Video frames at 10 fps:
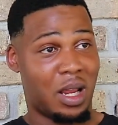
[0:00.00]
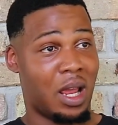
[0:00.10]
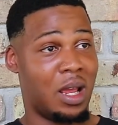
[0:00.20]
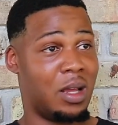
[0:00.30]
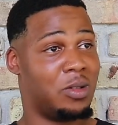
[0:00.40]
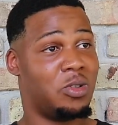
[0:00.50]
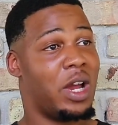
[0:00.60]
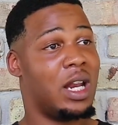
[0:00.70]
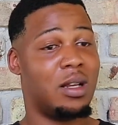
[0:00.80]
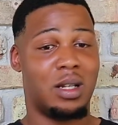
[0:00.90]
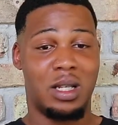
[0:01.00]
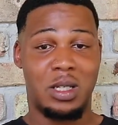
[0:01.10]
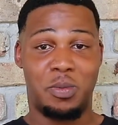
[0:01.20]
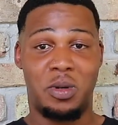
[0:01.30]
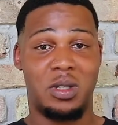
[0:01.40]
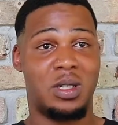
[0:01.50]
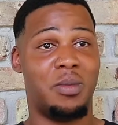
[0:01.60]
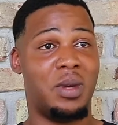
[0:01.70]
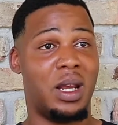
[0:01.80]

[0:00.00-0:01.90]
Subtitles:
and try to at least put some of